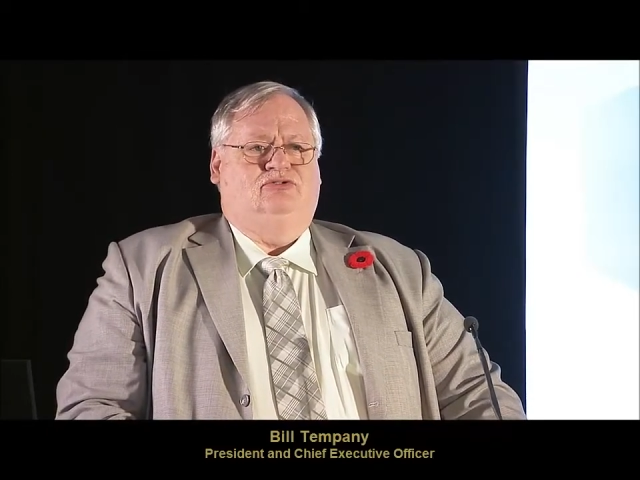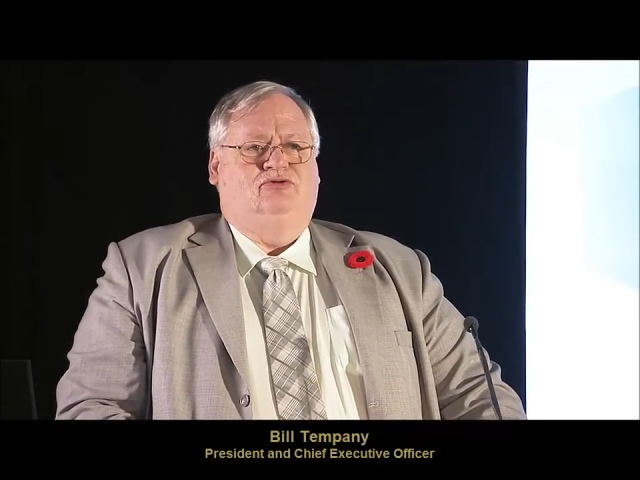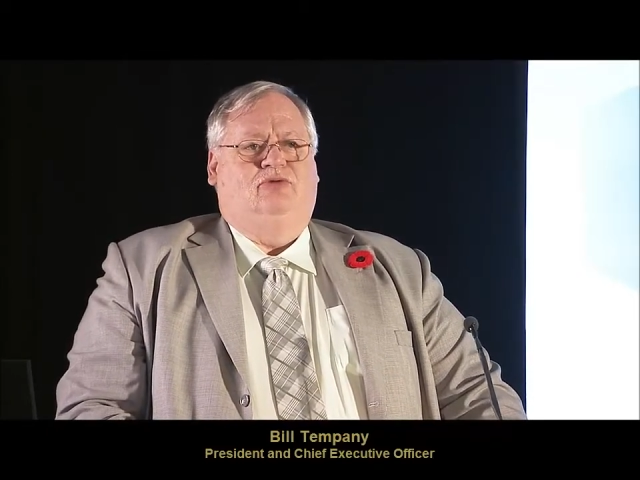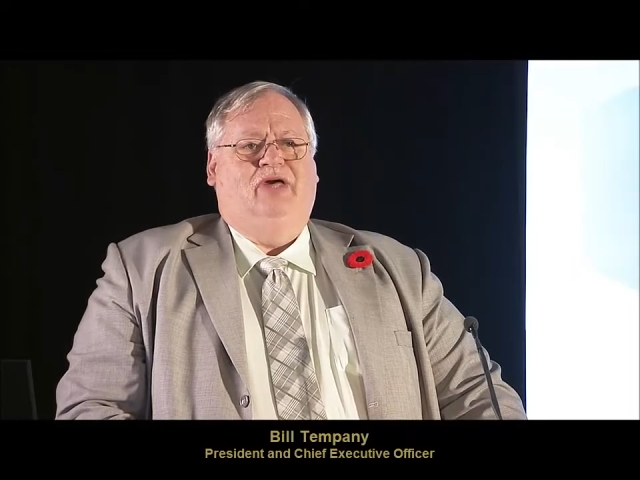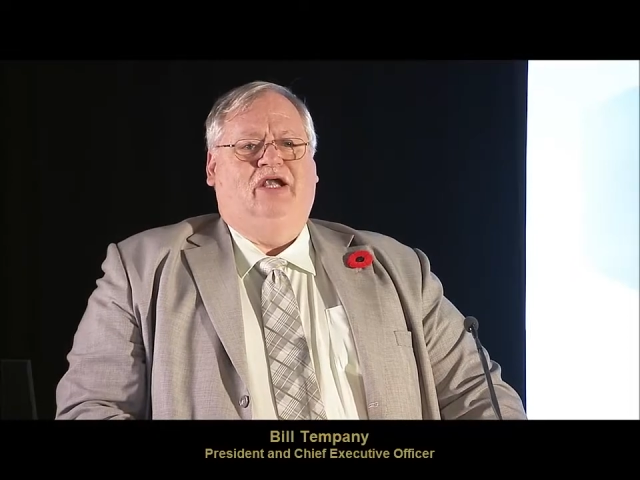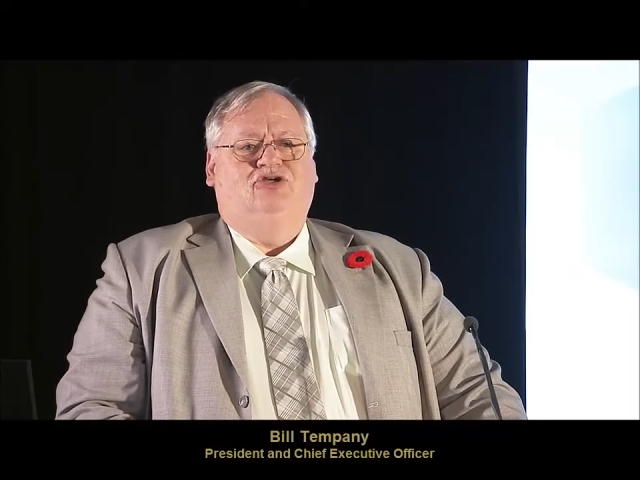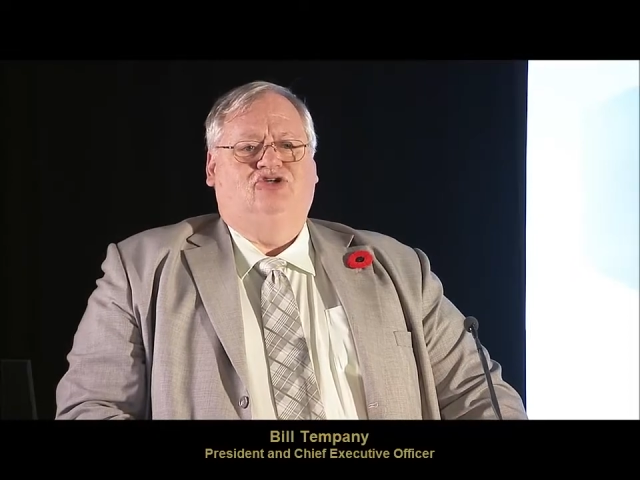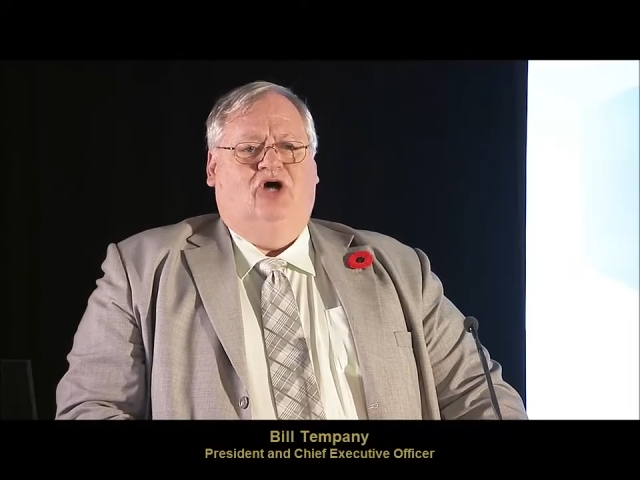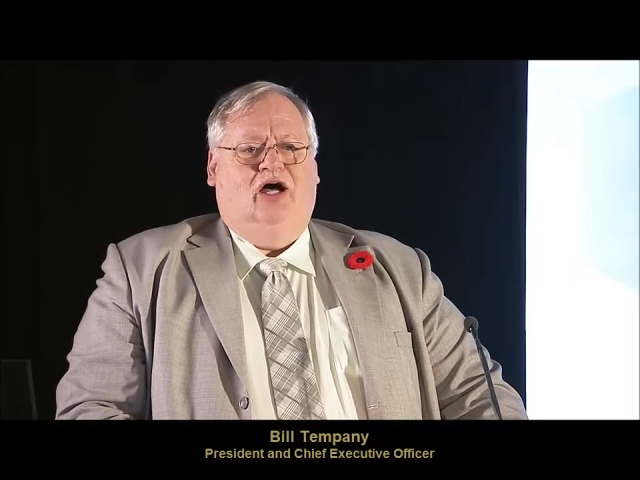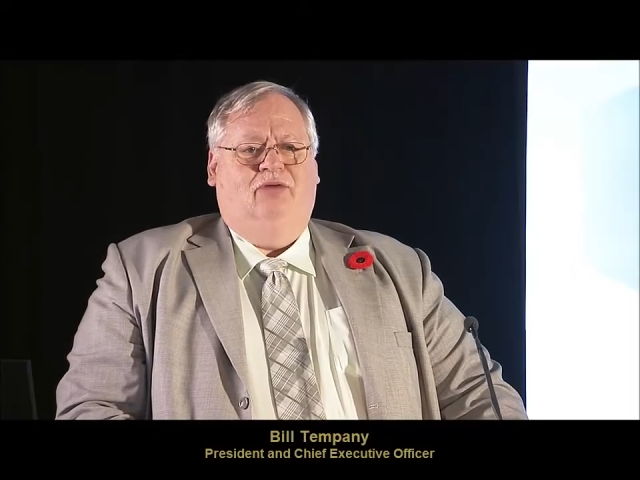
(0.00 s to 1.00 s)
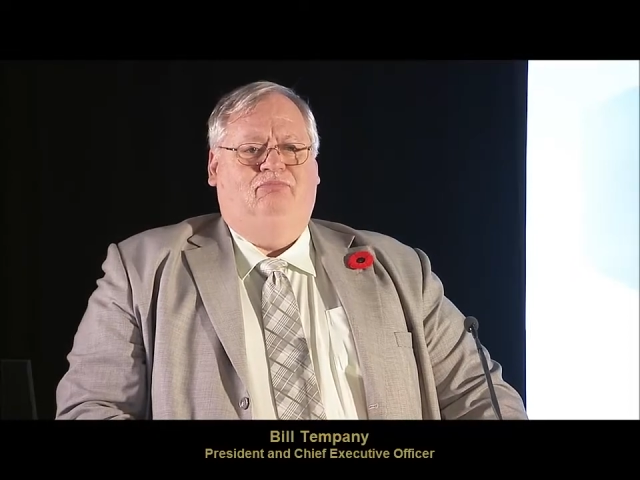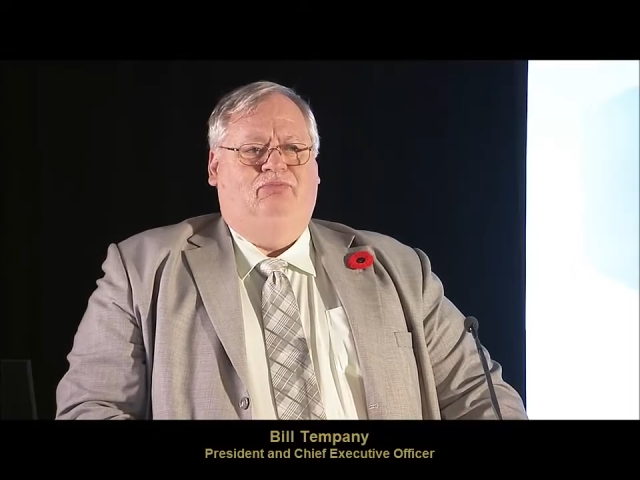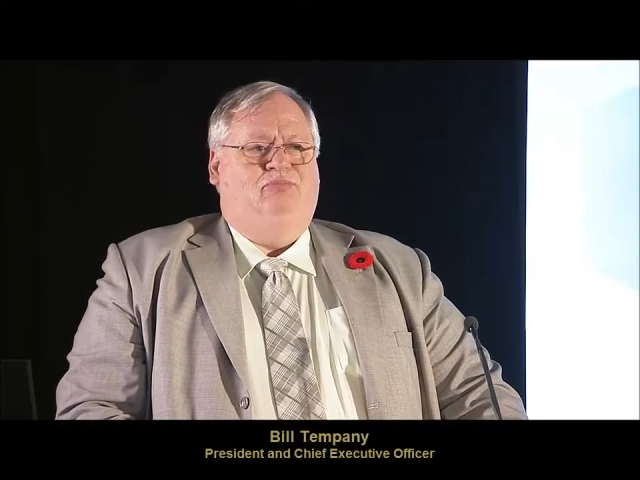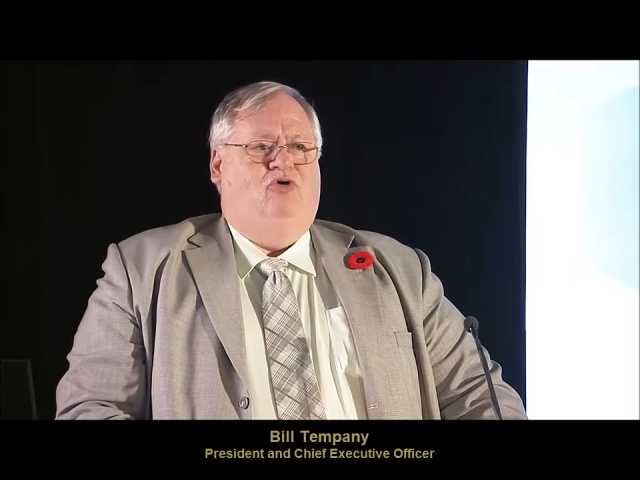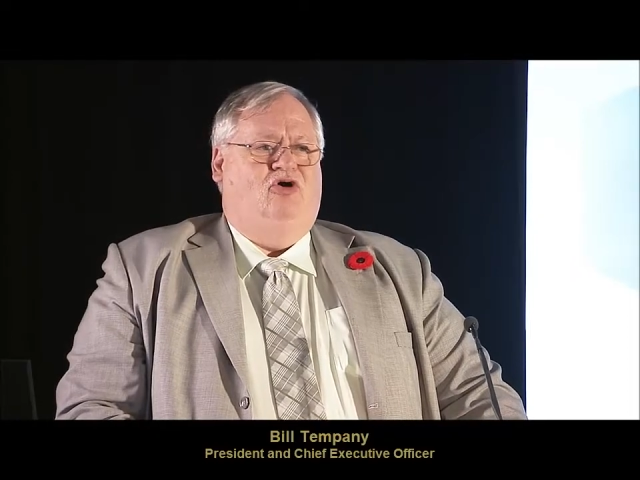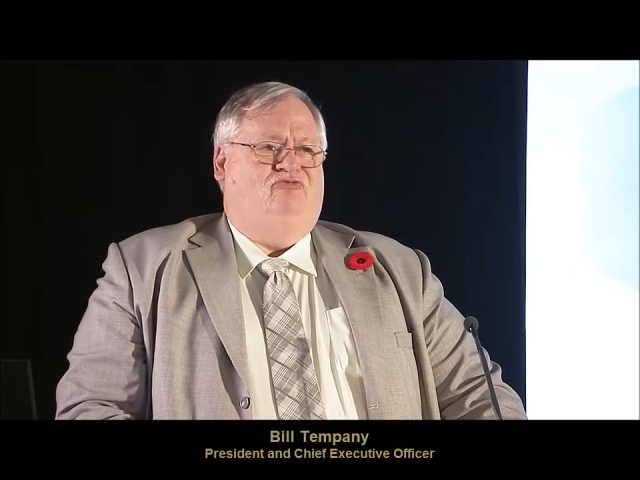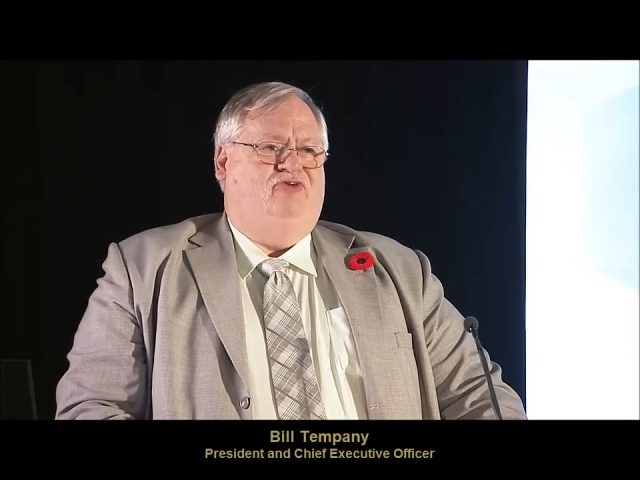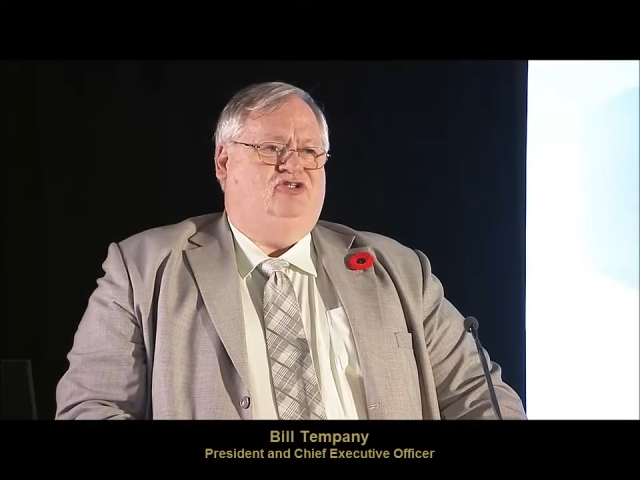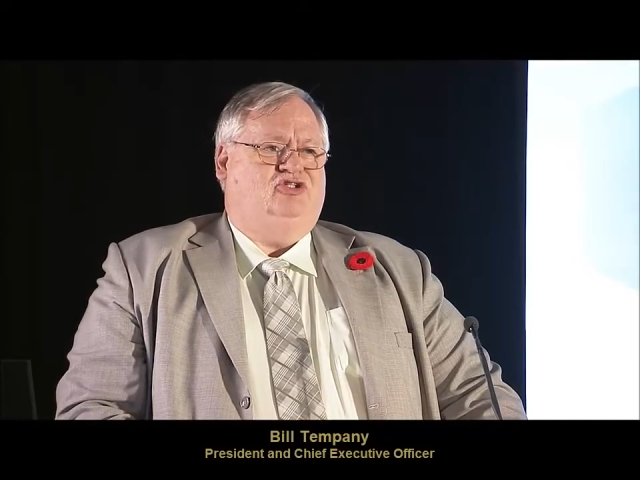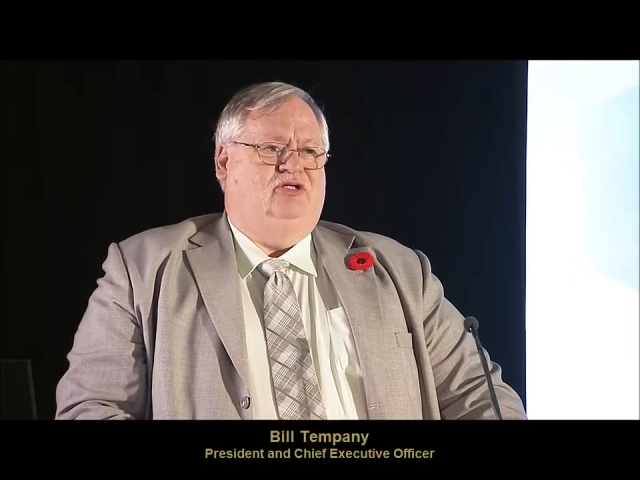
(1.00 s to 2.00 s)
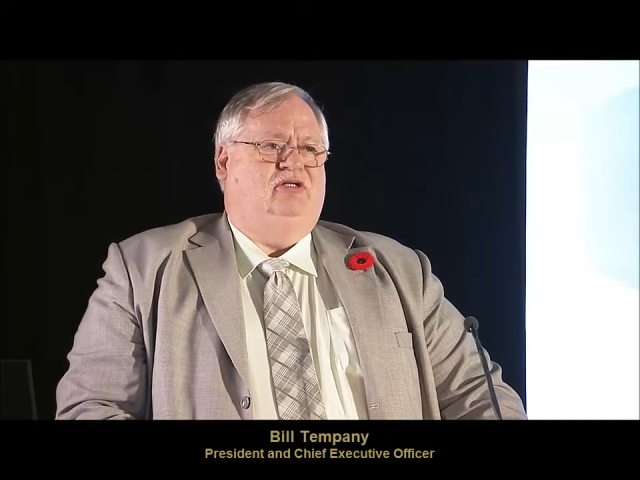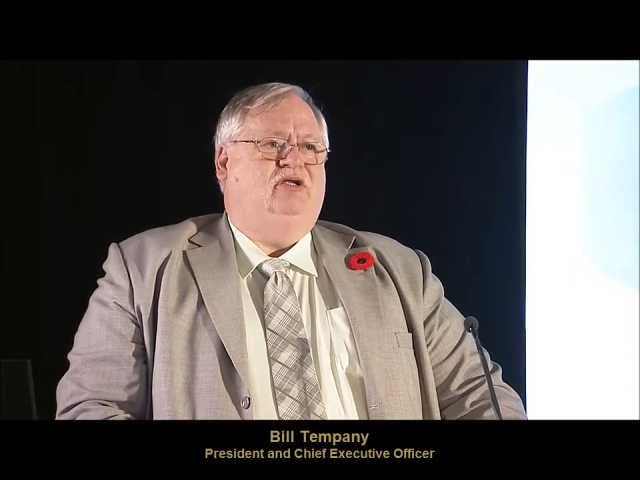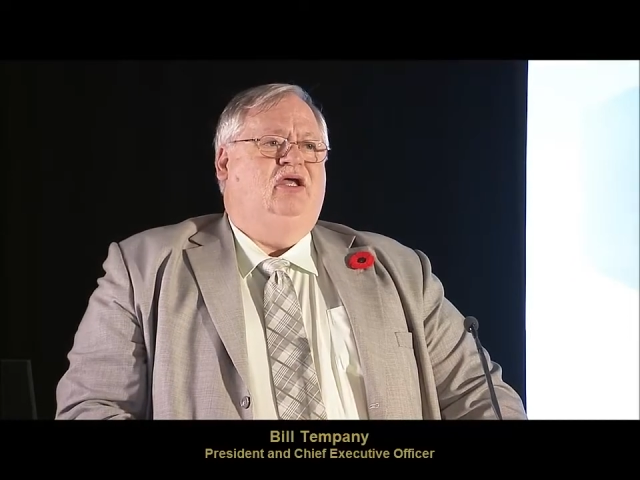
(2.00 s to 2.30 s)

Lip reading: do a better job, be more efficient,